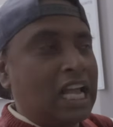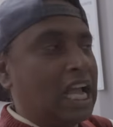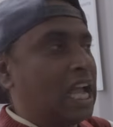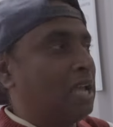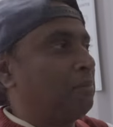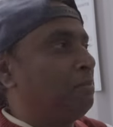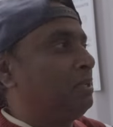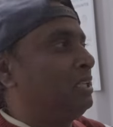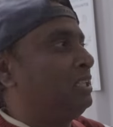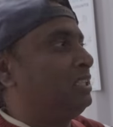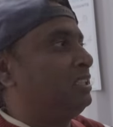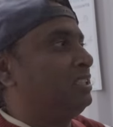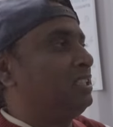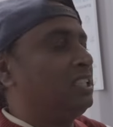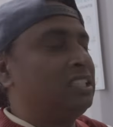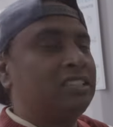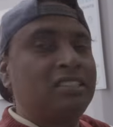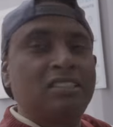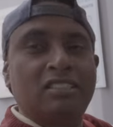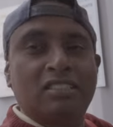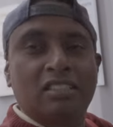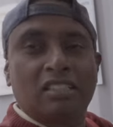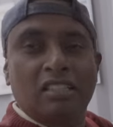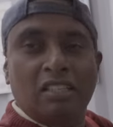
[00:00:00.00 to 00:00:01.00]
I mean,
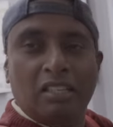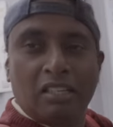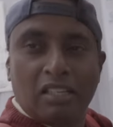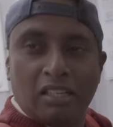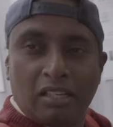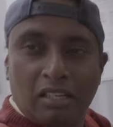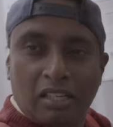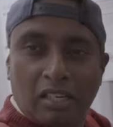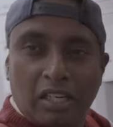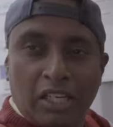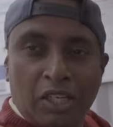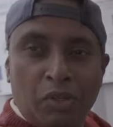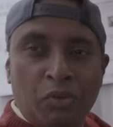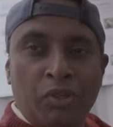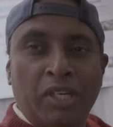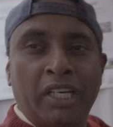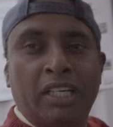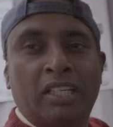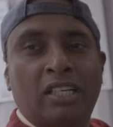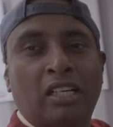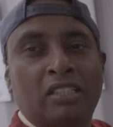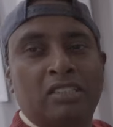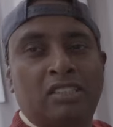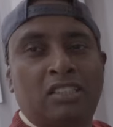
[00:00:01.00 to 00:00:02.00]
this
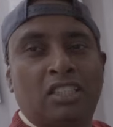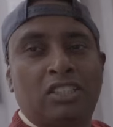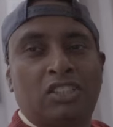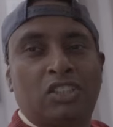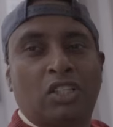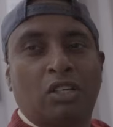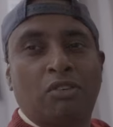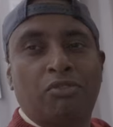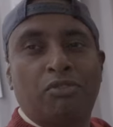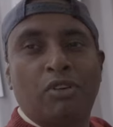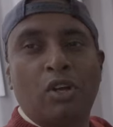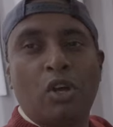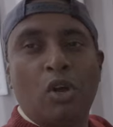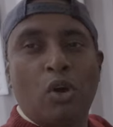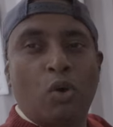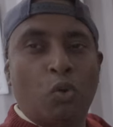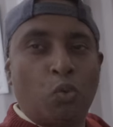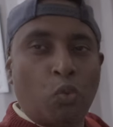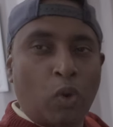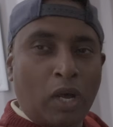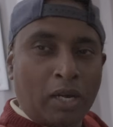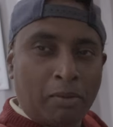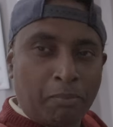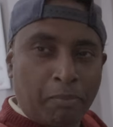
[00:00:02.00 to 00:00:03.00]
unit consists of
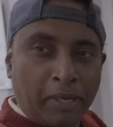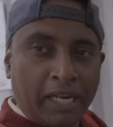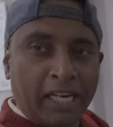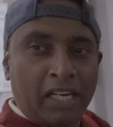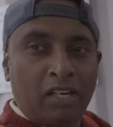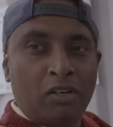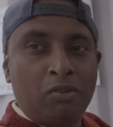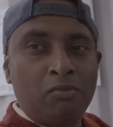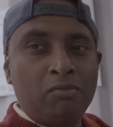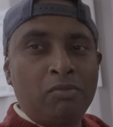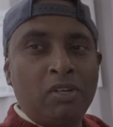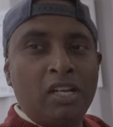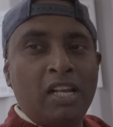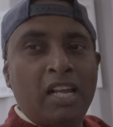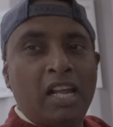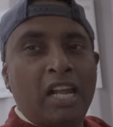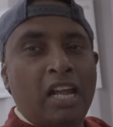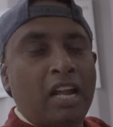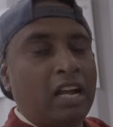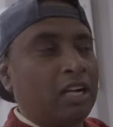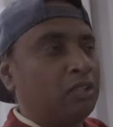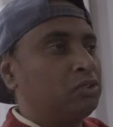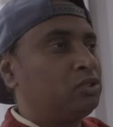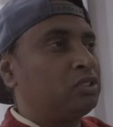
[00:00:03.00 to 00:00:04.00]
one bedroom
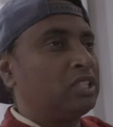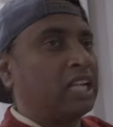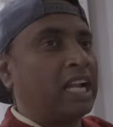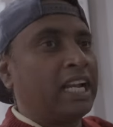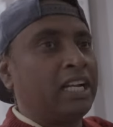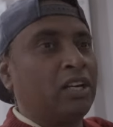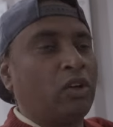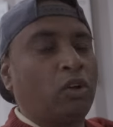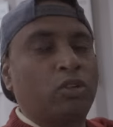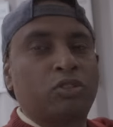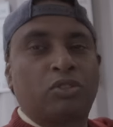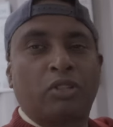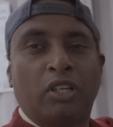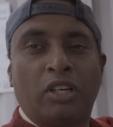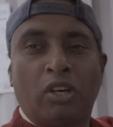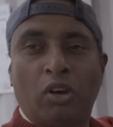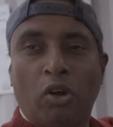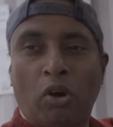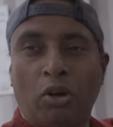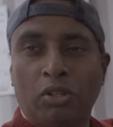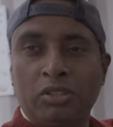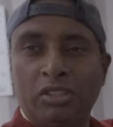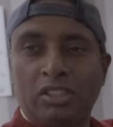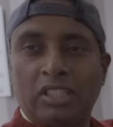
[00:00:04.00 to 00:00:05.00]
house and also a
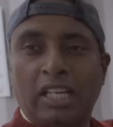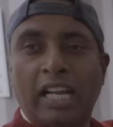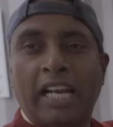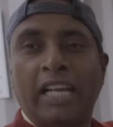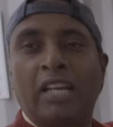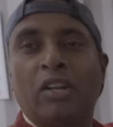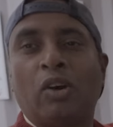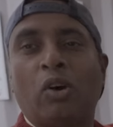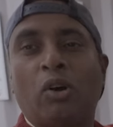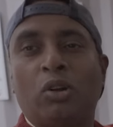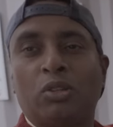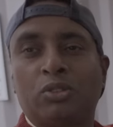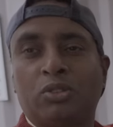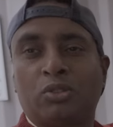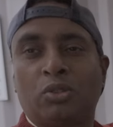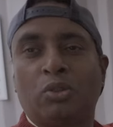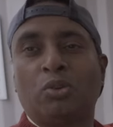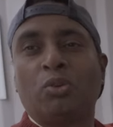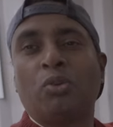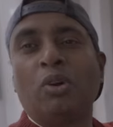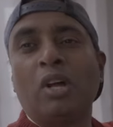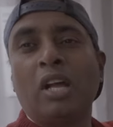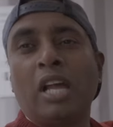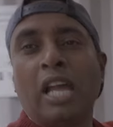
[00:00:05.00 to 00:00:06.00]
lounge, and
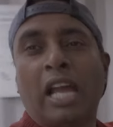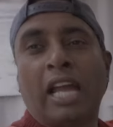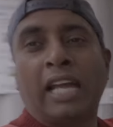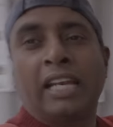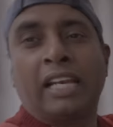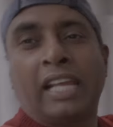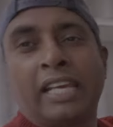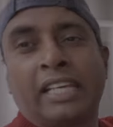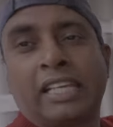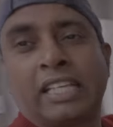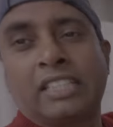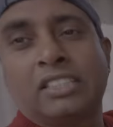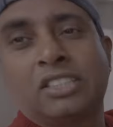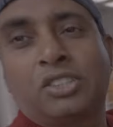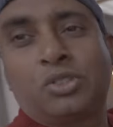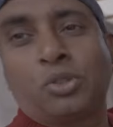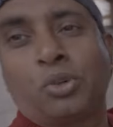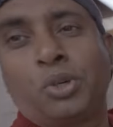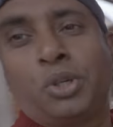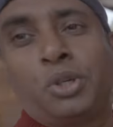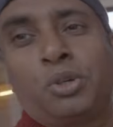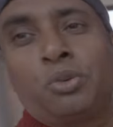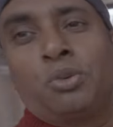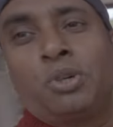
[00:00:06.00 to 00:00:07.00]
also and I can
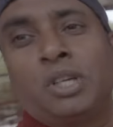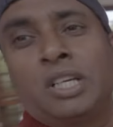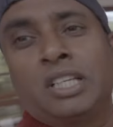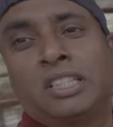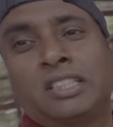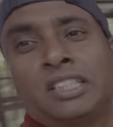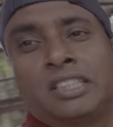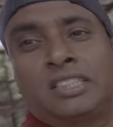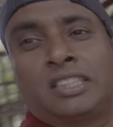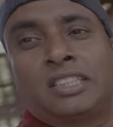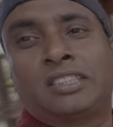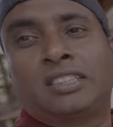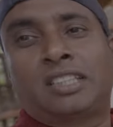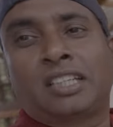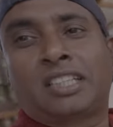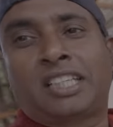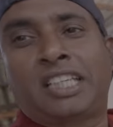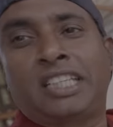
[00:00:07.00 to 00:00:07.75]
show you this is the